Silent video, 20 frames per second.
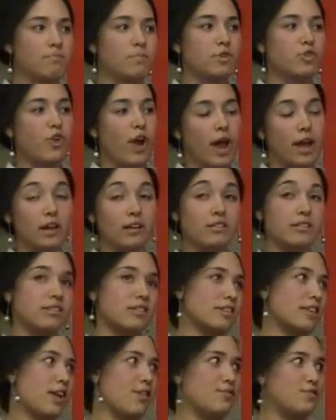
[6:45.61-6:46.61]
triangles
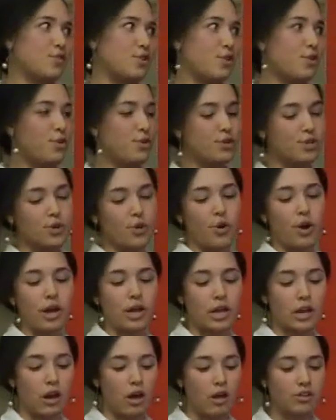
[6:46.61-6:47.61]
instead of circles, or it
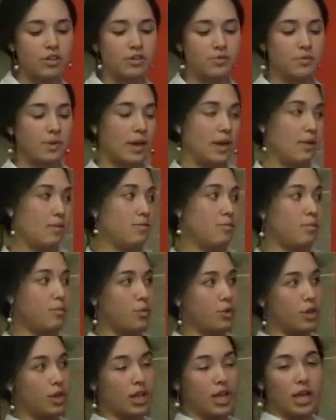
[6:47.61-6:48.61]
can also be, when
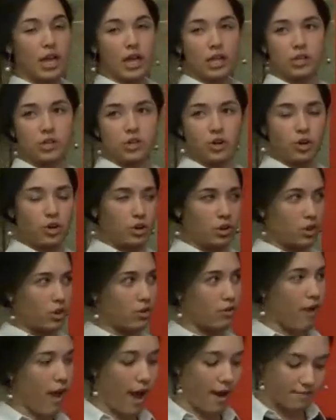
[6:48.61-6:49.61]
we're looking at circular
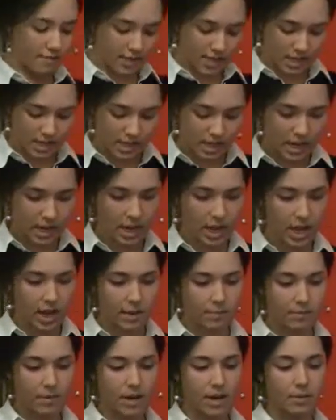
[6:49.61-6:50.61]
graphs,
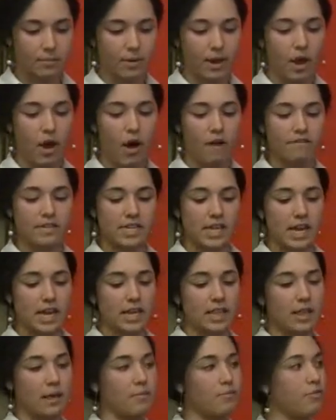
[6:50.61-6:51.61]
it can be
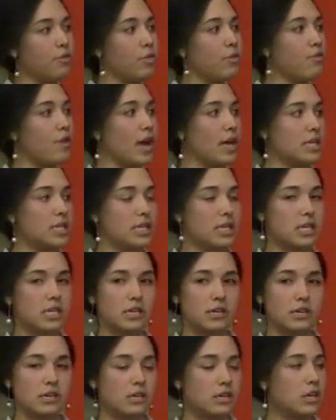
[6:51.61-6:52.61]
offsetting them from the rest.
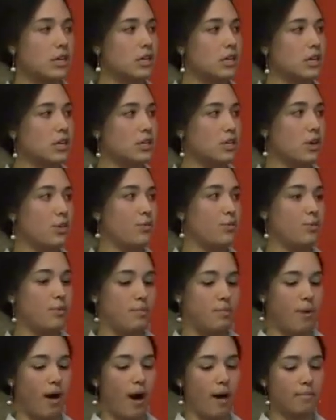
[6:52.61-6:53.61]
So when
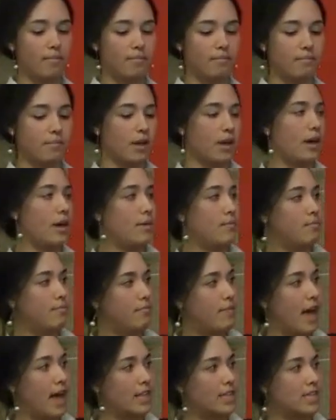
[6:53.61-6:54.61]
we pop
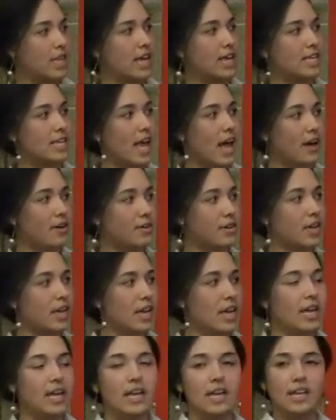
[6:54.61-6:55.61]
that slice out,
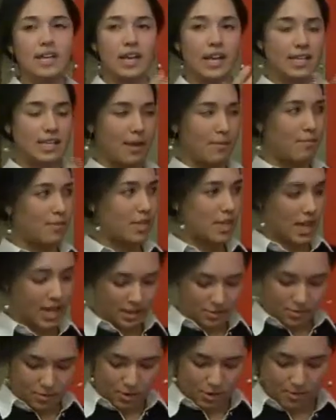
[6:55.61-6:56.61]
it's
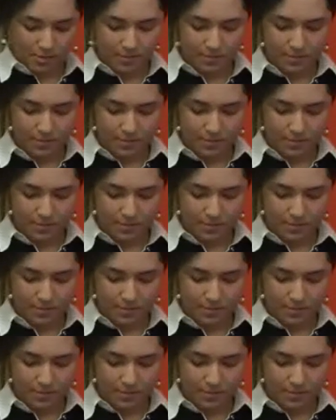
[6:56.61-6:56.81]
emphasized more.